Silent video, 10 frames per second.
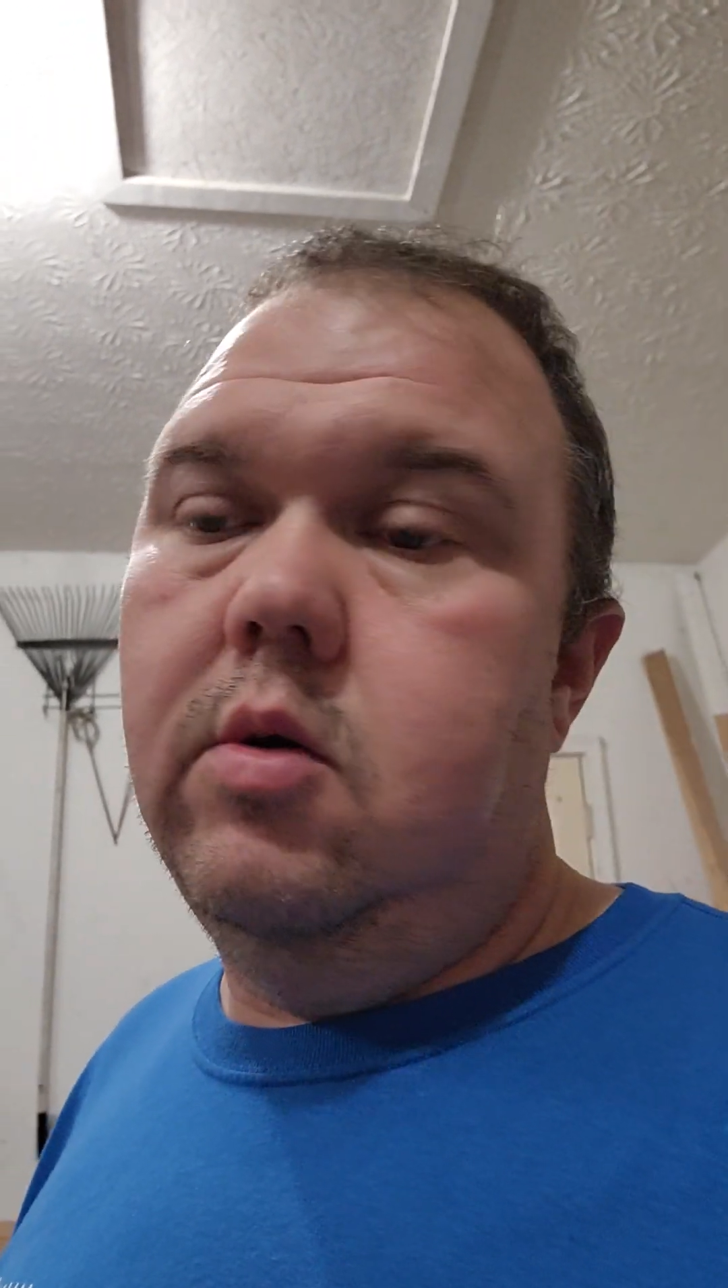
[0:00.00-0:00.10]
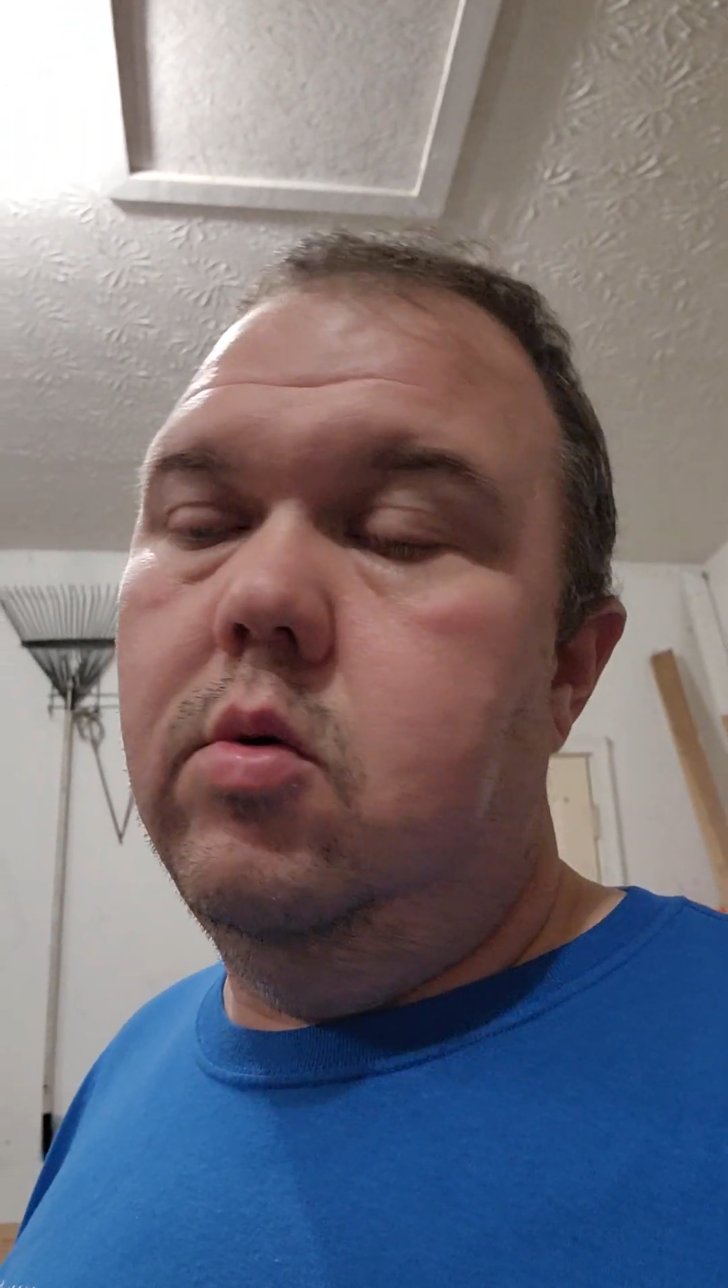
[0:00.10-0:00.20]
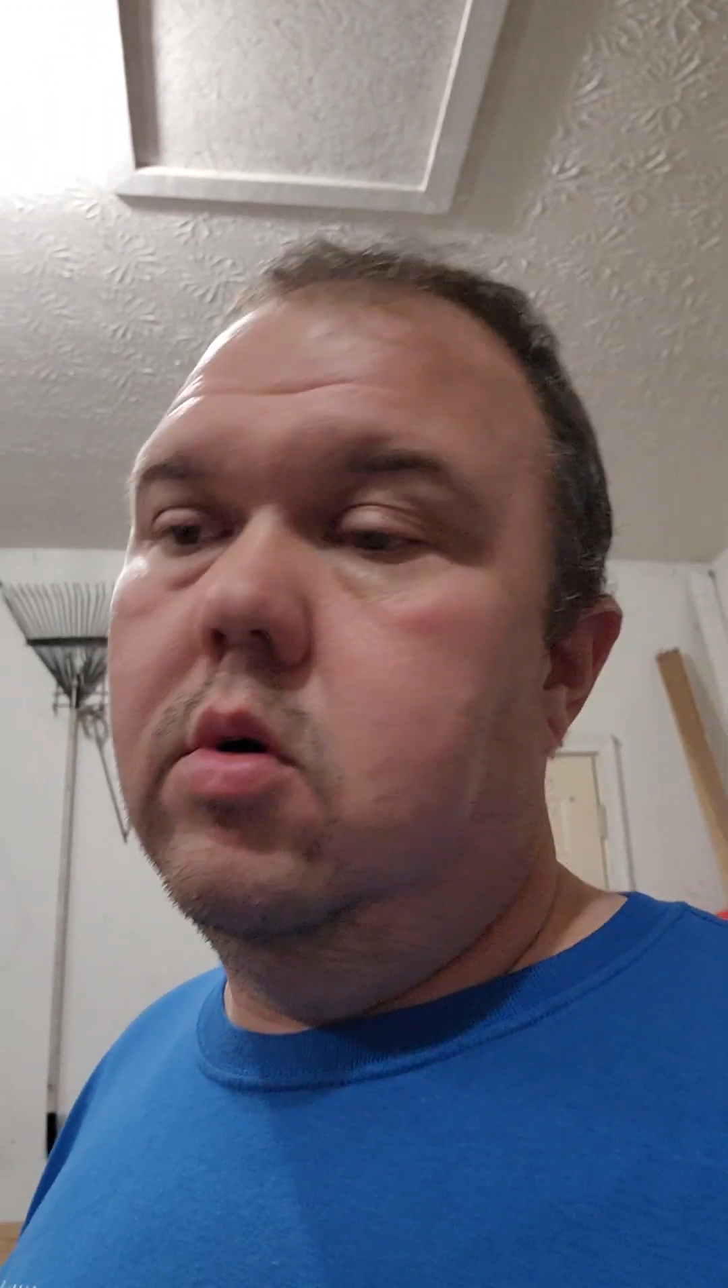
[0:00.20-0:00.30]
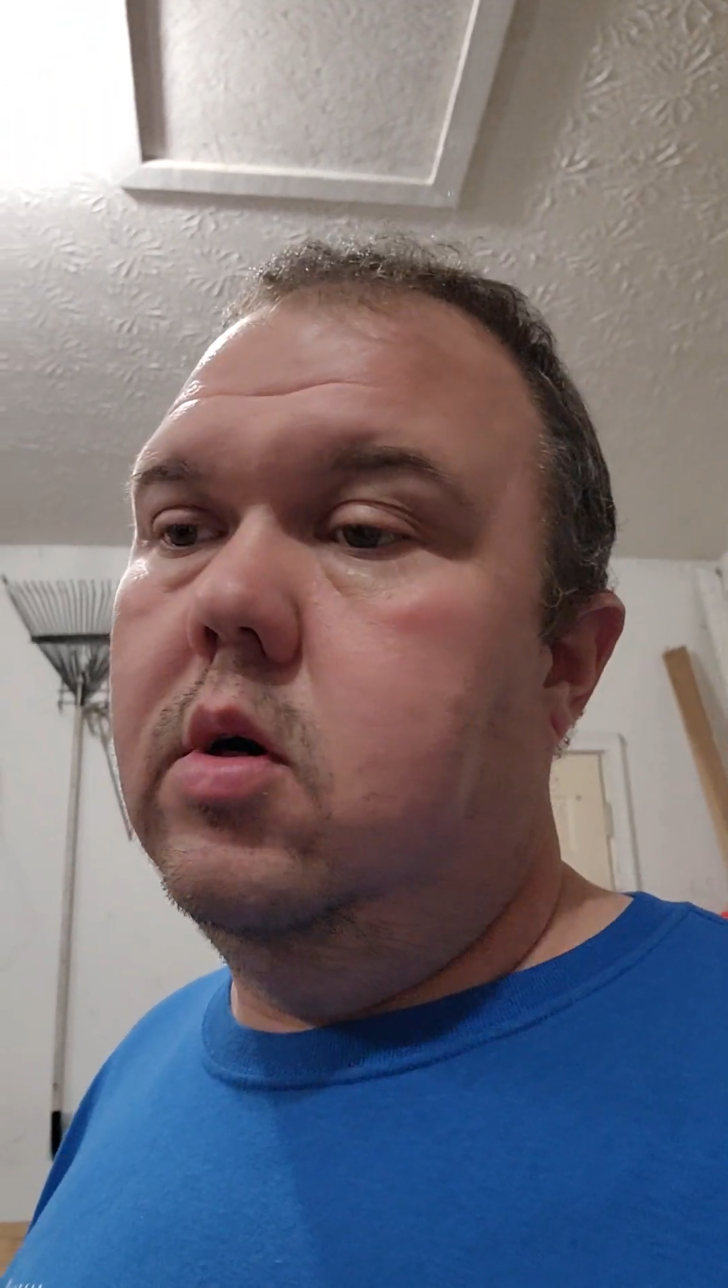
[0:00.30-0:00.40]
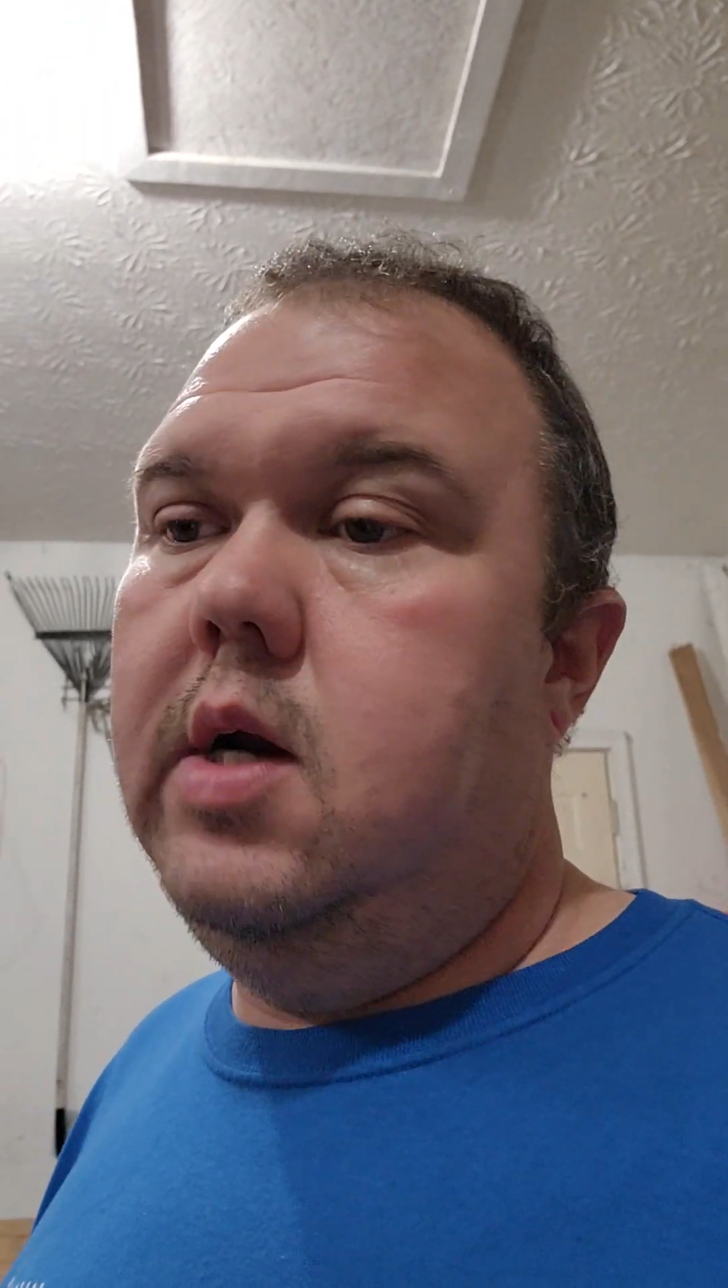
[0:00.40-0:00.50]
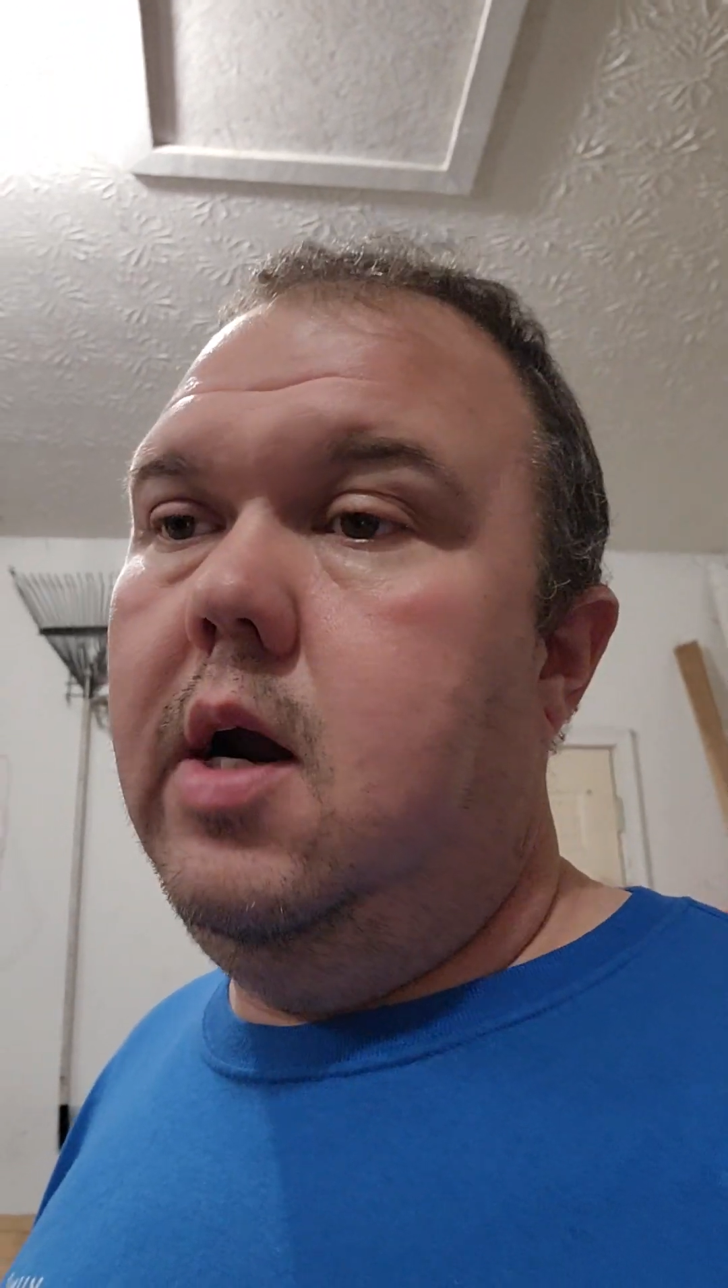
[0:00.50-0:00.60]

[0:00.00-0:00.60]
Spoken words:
or an